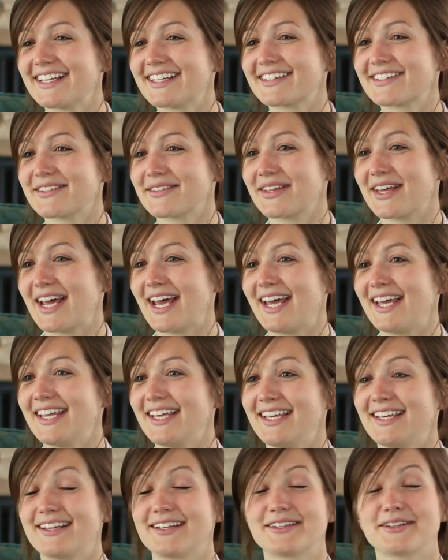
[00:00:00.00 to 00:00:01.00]
so that
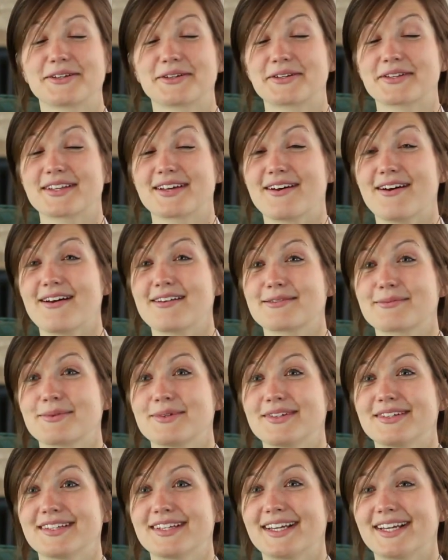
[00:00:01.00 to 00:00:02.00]
he could learn the
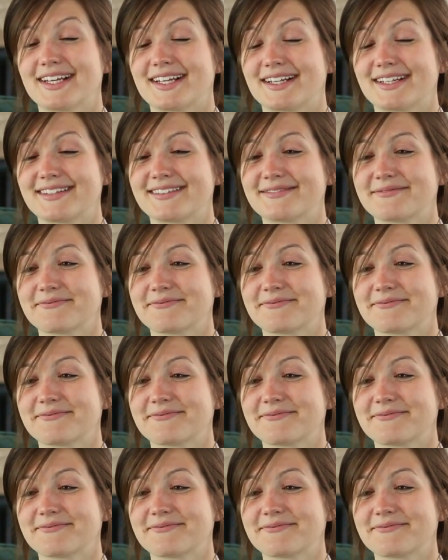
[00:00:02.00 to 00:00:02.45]
gospel. And